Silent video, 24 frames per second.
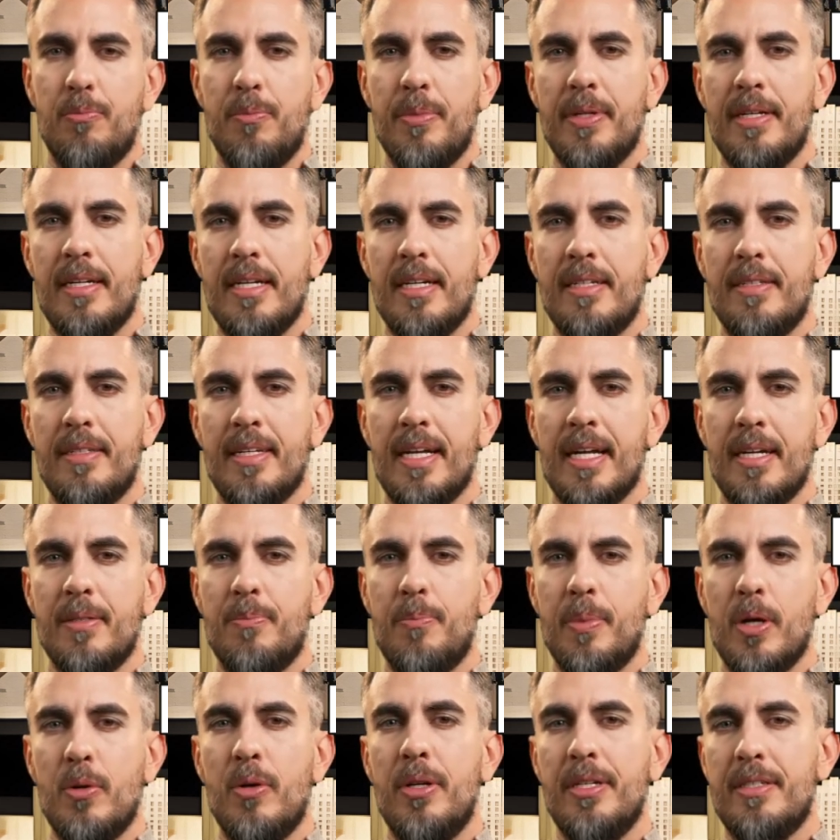Be
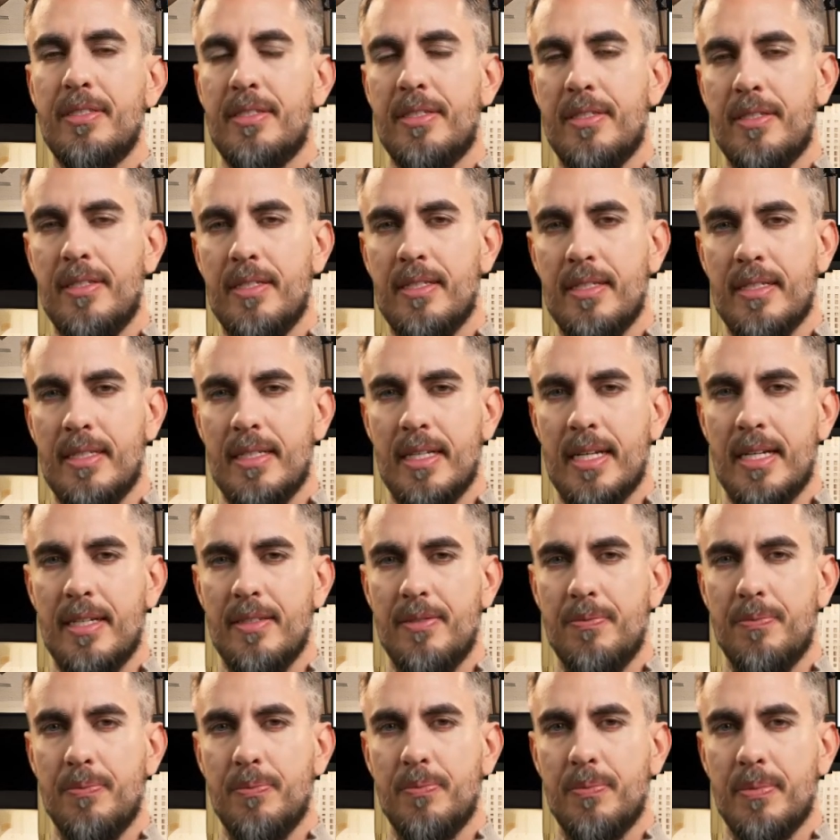yin-yang balance.
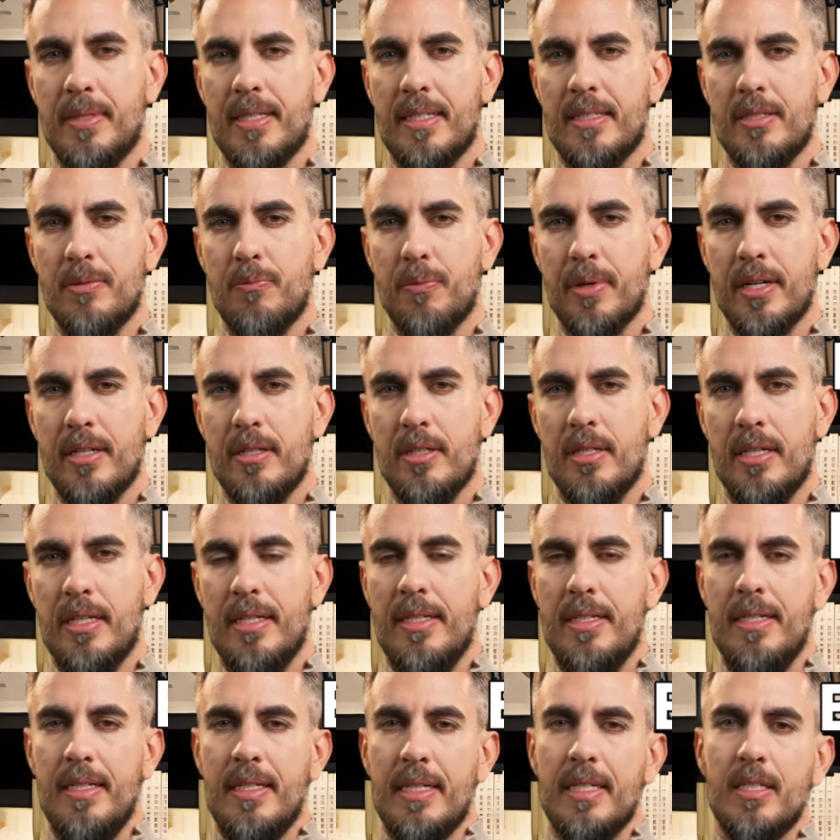Yin, passive
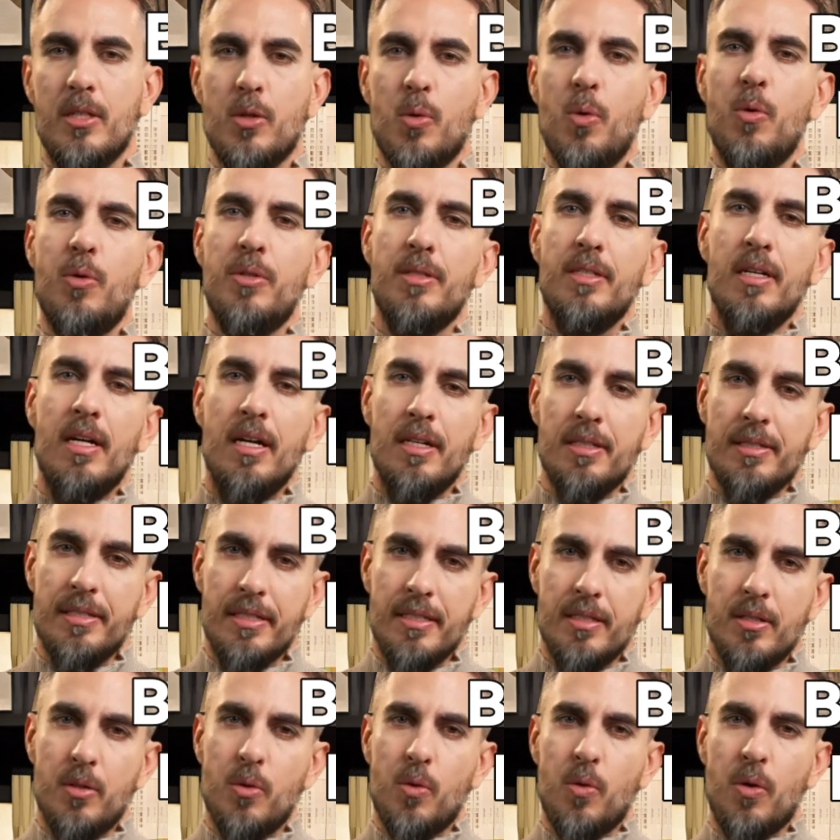energy, equals
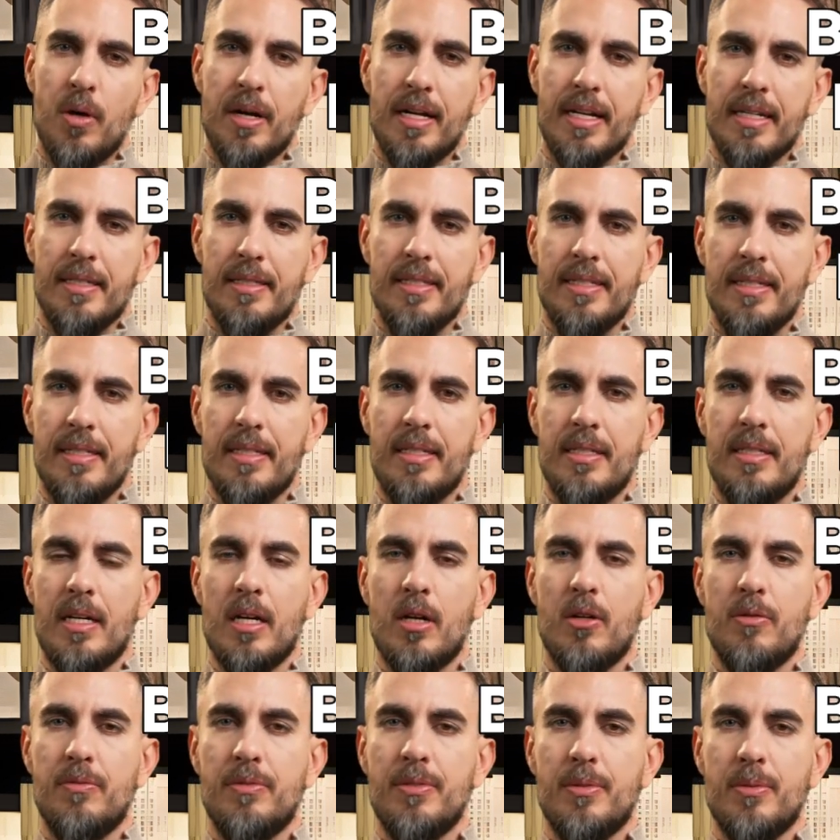dark, quiet,
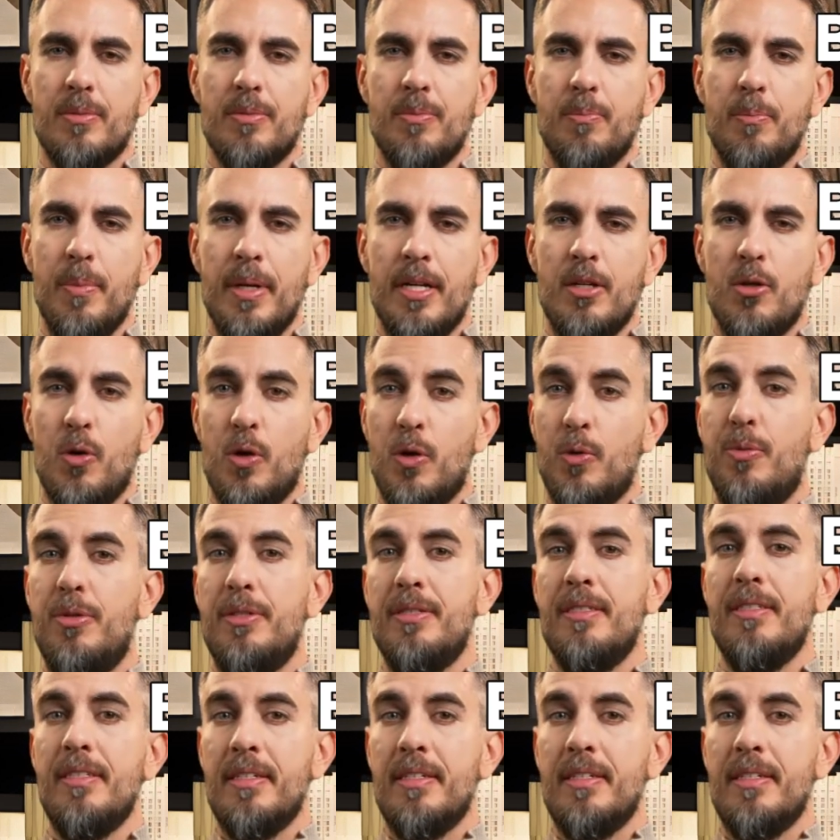soft, bedrooms,